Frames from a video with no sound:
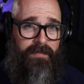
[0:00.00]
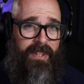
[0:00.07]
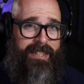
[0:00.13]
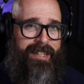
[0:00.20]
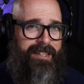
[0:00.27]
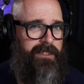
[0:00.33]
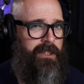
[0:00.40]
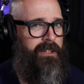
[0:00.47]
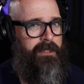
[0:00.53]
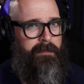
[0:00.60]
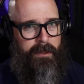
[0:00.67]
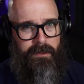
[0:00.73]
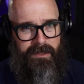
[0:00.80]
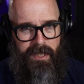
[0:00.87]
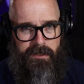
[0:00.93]
I can't talk
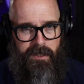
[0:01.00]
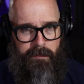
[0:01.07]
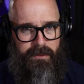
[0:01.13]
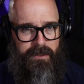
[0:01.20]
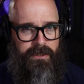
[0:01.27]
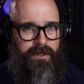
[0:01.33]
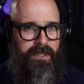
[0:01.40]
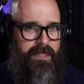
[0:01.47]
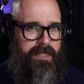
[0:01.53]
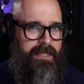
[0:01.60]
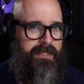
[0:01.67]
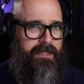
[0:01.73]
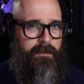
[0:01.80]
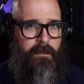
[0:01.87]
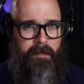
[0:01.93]
about what that opportunity
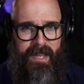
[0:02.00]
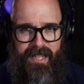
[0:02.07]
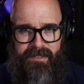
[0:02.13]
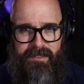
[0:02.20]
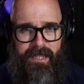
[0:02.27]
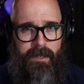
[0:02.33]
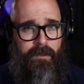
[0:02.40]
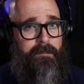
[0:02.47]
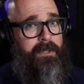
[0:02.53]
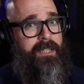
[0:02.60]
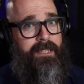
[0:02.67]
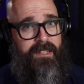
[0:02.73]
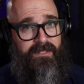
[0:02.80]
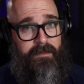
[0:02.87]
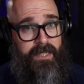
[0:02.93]
is. If it pans out,
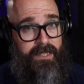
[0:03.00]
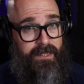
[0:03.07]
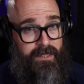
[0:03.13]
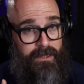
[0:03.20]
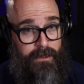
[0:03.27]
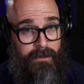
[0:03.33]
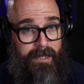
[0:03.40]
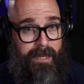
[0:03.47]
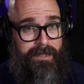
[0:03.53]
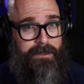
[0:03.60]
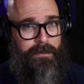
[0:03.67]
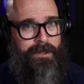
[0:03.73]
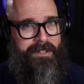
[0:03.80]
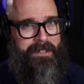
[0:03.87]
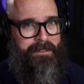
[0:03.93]
believe me, you
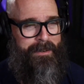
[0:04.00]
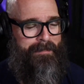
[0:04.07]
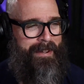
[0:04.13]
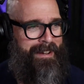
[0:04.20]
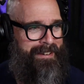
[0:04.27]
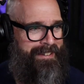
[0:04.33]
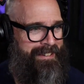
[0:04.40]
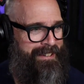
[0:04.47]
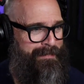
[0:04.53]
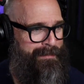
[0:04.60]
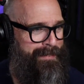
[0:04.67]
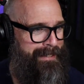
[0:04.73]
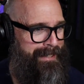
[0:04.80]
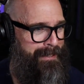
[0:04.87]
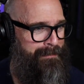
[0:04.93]
guys will hear about it.
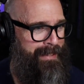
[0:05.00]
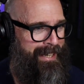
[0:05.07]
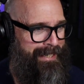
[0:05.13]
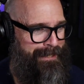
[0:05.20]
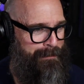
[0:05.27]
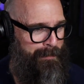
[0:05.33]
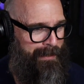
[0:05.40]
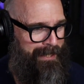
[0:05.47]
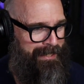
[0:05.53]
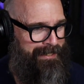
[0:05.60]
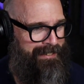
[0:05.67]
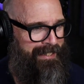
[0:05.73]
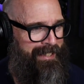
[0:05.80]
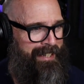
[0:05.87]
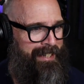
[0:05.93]
If uh, if that gets
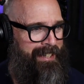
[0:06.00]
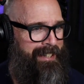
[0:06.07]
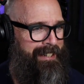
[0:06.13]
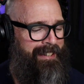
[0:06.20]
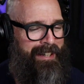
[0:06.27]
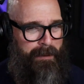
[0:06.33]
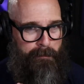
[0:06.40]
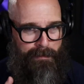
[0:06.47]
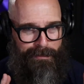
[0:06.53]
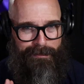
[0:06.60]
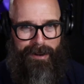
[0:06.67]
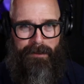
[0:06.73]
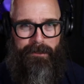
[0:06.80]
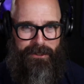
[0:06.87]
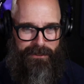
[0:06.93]
placed, I
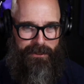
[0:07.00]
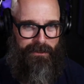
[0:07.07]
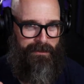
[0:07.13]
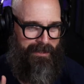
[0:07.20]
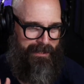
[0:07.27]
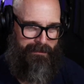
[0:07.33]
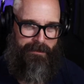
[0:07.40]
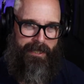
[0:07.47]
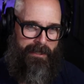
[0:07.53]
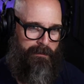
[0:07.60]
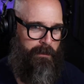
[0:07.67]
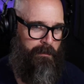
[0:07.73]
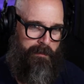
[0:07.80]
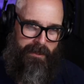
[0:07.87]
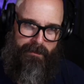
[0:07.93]
promise you, I, I
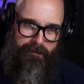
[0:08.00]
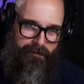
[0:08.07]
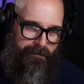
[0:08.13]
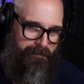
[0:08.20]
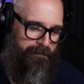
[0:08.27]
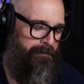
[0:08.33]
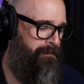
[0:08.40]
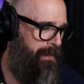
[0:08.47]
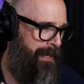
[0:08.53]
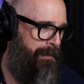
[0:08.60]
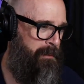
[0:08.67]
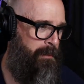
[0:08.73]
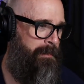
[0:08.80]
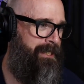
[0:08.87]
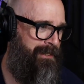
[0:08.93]
will be I
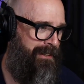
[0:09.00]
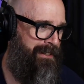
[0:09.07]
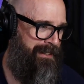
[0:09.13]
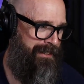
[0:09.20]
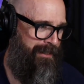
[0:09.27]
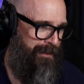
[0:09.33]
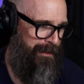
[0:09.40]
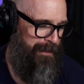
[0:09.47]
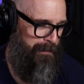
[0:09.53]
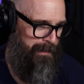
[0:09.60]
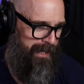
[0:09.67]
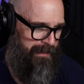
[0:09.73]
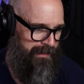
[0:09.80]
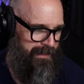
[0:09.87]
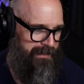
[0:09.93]
will be talking all
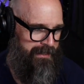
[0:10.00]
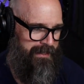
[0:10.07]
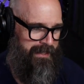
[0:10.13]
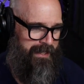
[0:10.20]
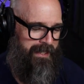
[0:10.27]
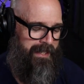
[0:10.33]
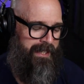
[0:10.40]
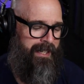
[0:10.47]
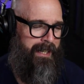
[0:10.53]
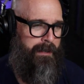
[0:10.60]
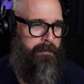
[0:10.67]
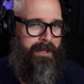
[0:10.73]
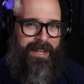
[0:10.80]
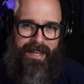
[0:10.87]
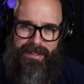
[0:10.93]
about it.
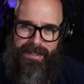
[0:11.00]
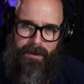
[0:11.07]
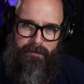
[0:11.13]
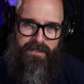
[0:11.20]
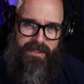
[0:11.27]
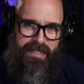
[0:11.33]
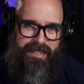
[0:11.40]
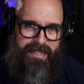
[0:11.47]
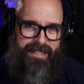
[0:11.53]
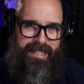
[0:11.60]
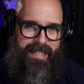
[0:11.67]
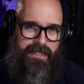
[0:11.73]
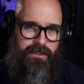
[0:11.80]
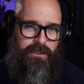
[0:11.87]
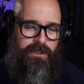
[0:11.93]
Um, but I, I feel like I
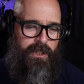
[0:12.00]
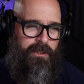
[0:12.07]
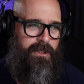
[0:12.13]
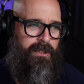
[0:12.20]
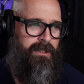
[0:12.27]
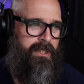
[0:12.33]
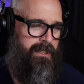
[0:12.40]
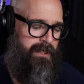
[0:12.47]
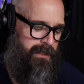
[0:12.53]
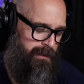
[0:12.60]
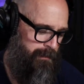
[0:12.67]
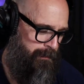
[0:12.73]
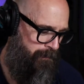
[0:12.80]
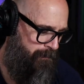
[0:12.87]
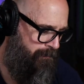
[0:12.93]
can show you the
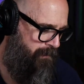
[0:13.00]
cue.